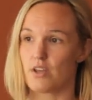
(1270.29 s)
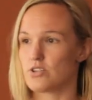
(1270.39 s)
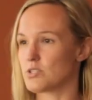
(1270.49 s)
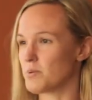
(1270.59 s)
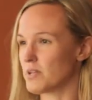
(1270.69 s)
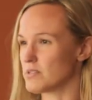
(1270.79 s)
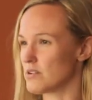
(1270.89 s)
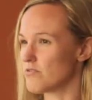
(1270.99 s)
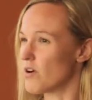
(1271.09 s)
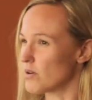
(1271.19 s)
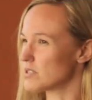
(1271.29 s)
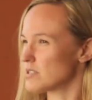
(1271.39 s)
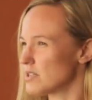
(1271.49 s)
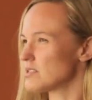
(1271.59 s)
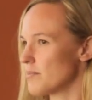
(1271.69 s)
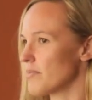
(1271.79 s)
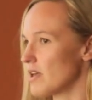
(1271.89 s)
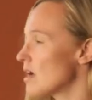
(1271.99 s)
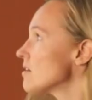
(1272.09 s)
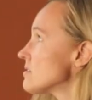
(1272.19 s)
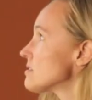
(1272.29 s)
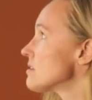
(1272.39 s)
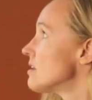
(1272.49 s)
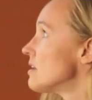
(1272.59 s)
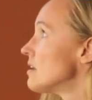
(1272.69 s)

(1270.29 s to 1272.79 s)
just because they're focused on something else.